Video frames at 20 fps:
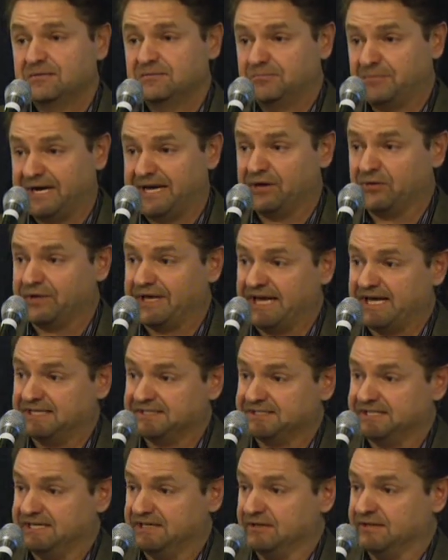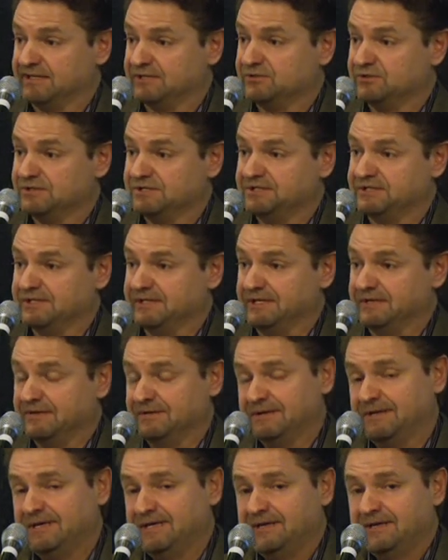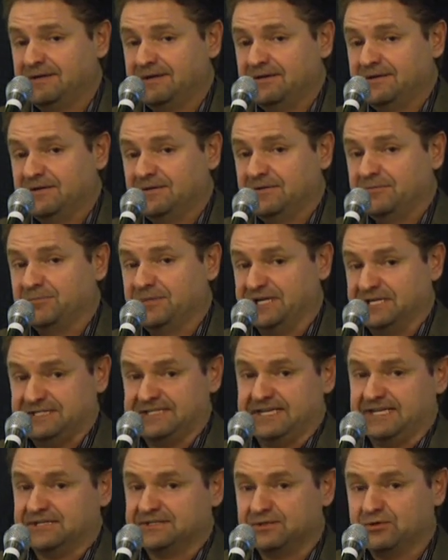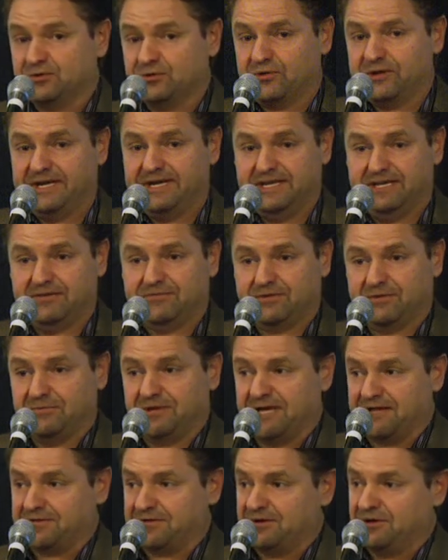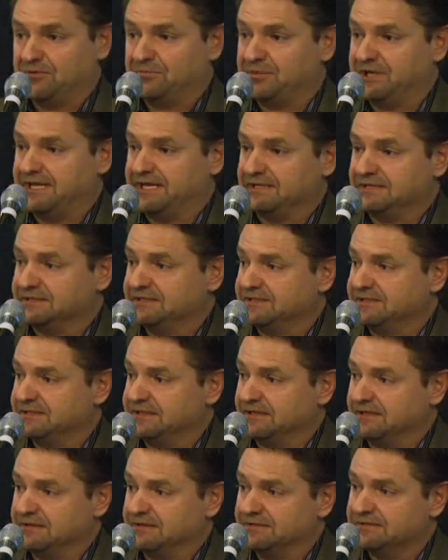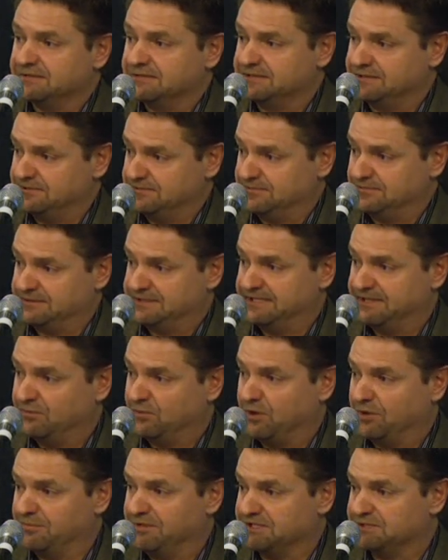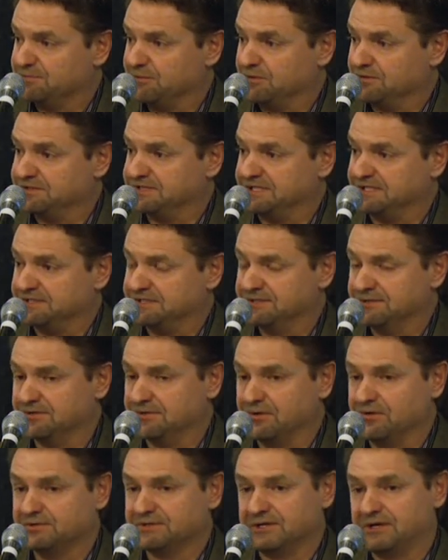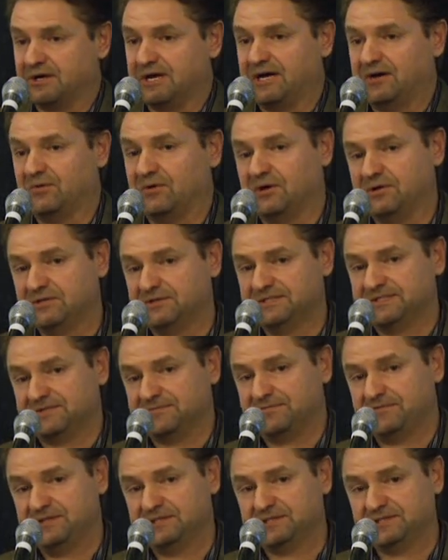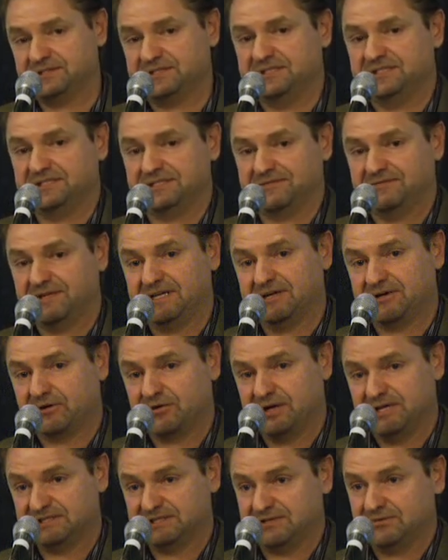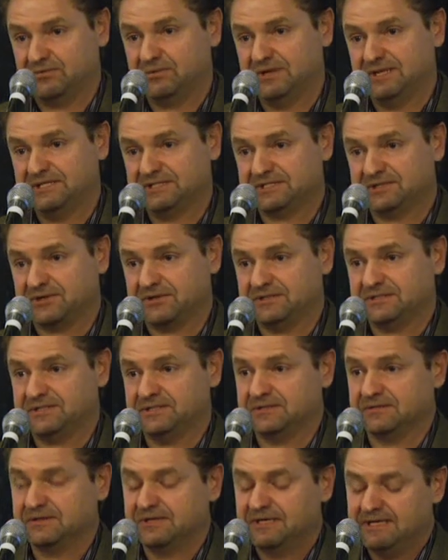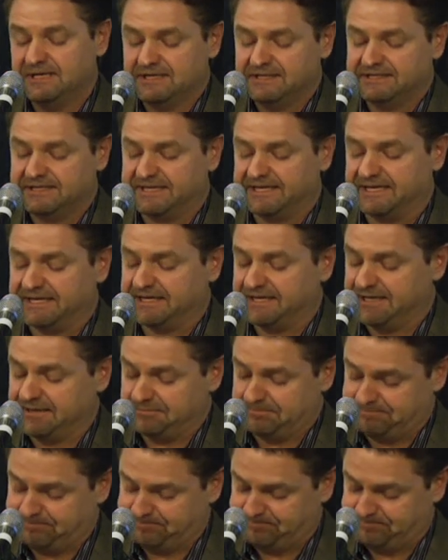biogas and electricity, but it takes low grade heat from the ethanol plant to warm its process. So those are how all these efficiencies of the integration really start to kick in.